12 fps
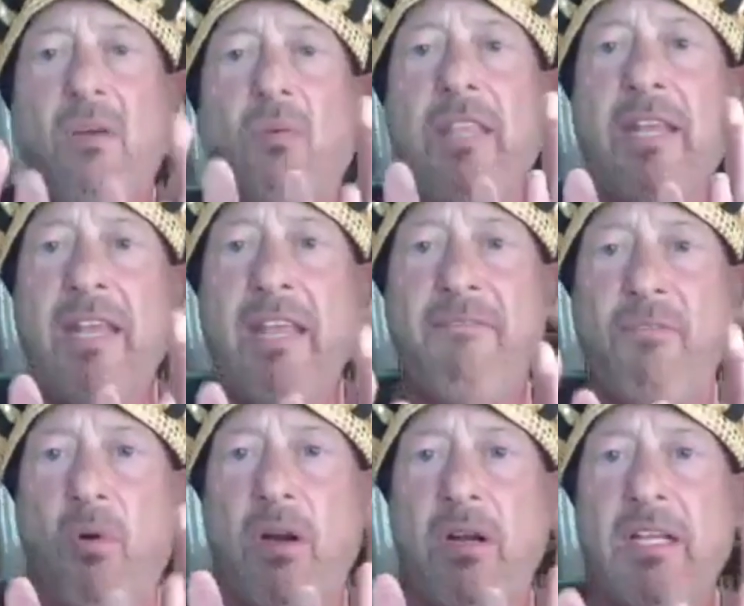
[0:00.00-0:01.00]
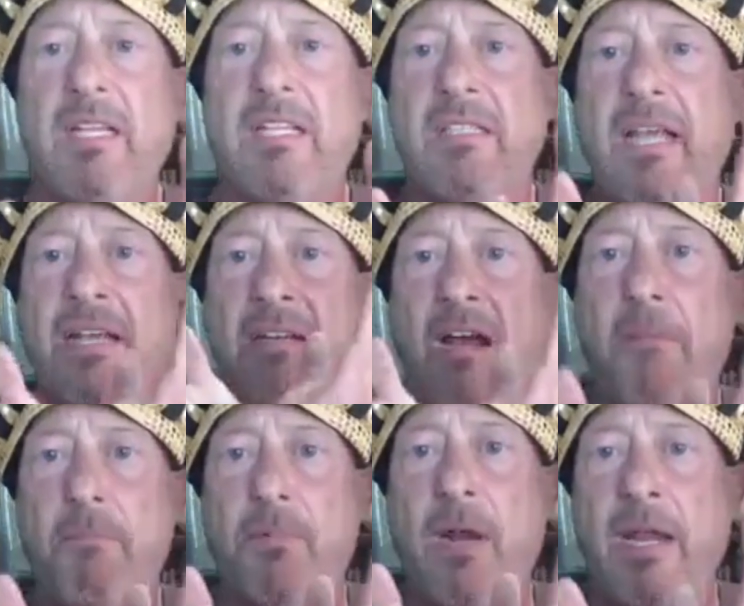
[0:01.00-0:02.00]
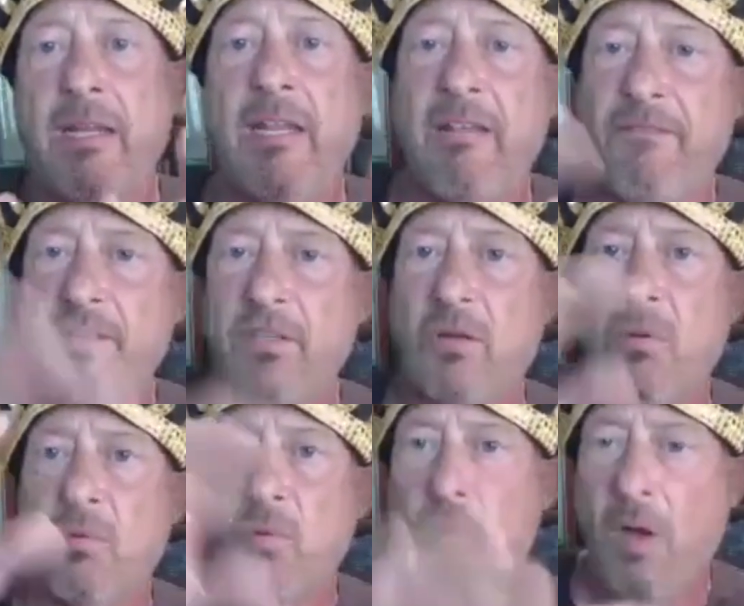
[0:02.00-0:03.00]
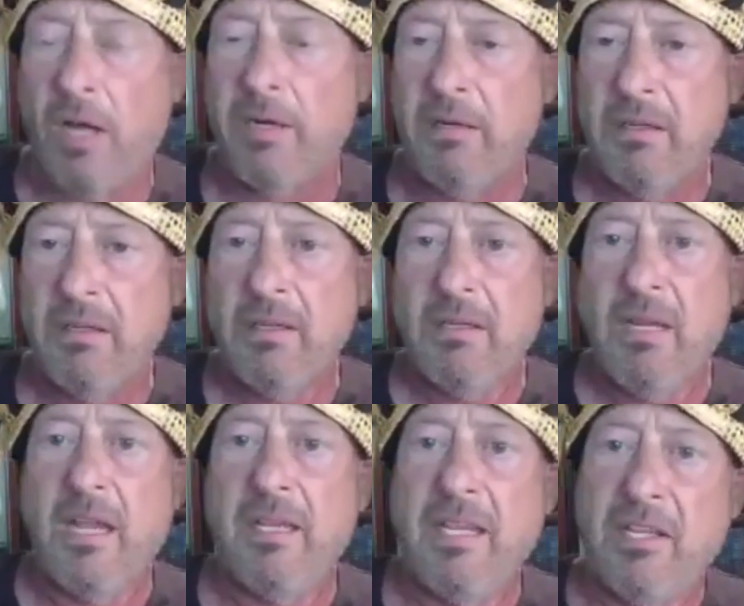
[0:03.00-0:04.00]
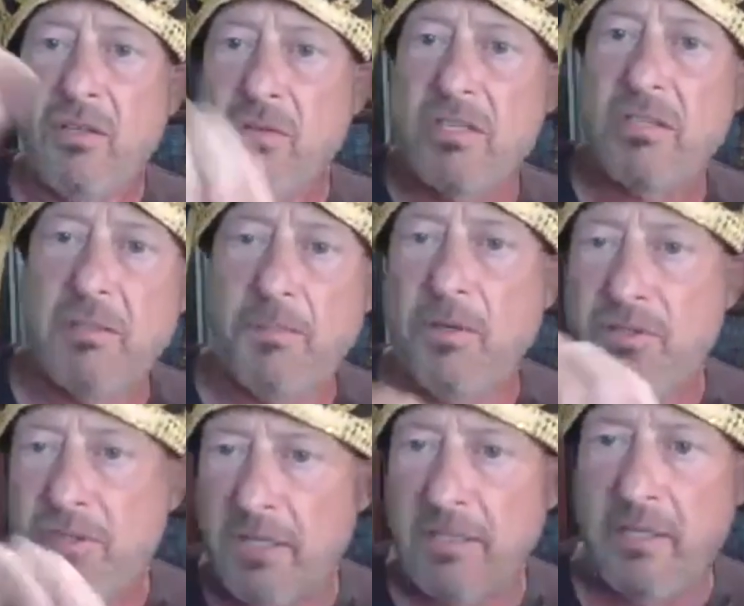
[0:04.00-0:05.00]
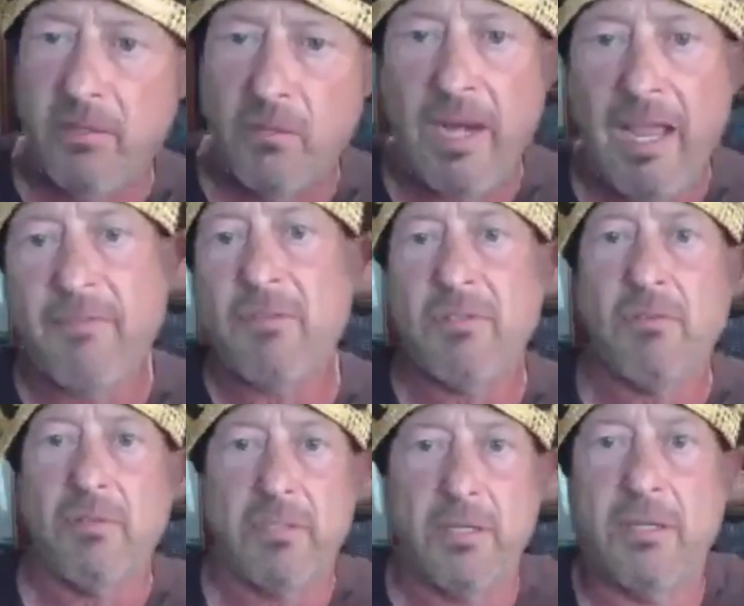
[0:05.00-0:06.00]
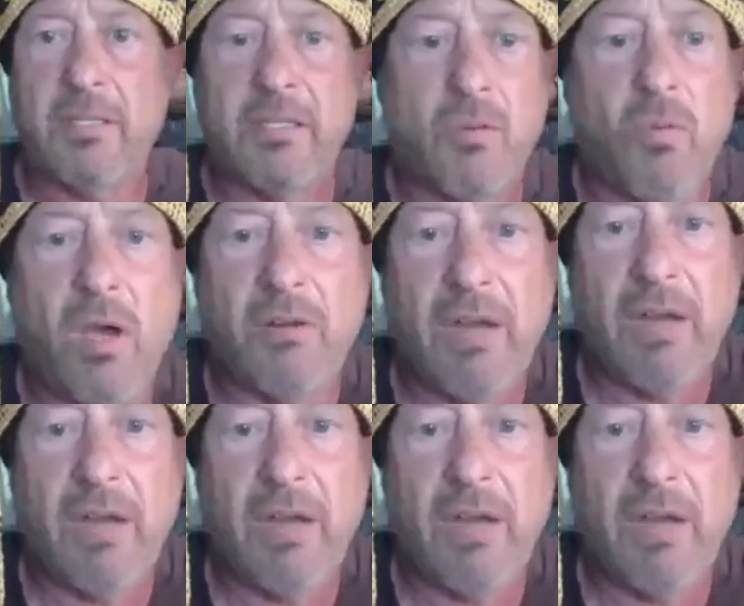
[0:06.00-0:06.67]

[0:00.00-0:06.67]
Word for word: where that amphora can stand upright and they fill it with water and they can use a dipper juglet or what have you to, to get the water